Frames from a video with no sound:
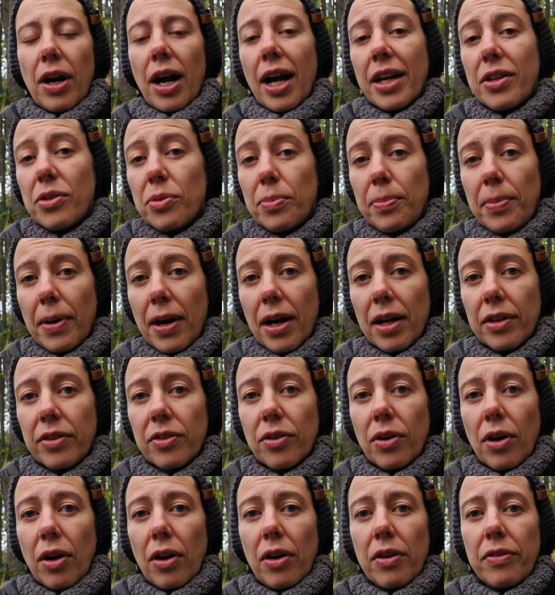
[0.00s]
Are you part
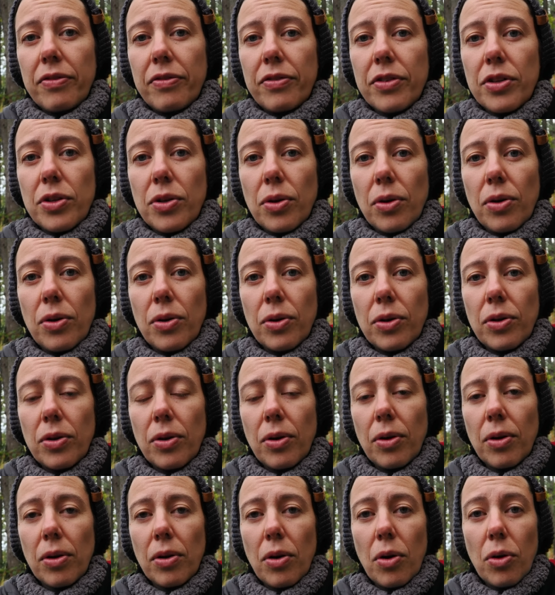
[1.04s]
of your
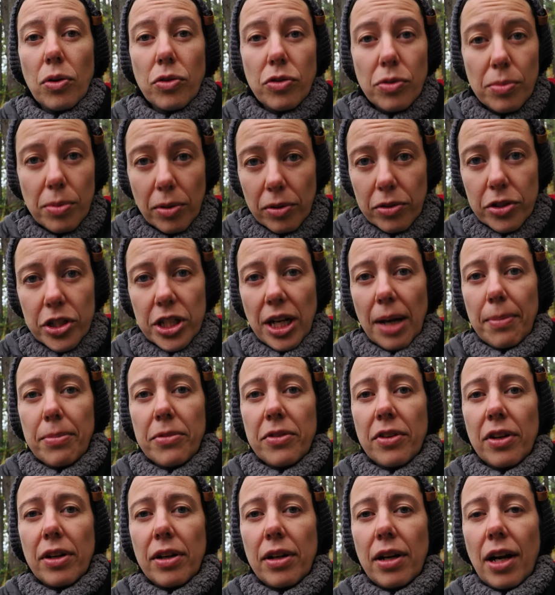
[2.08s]
local Audubon
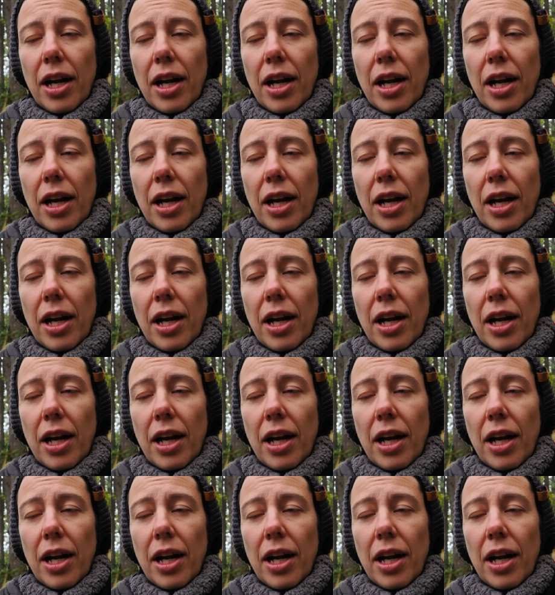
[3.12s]
chapter?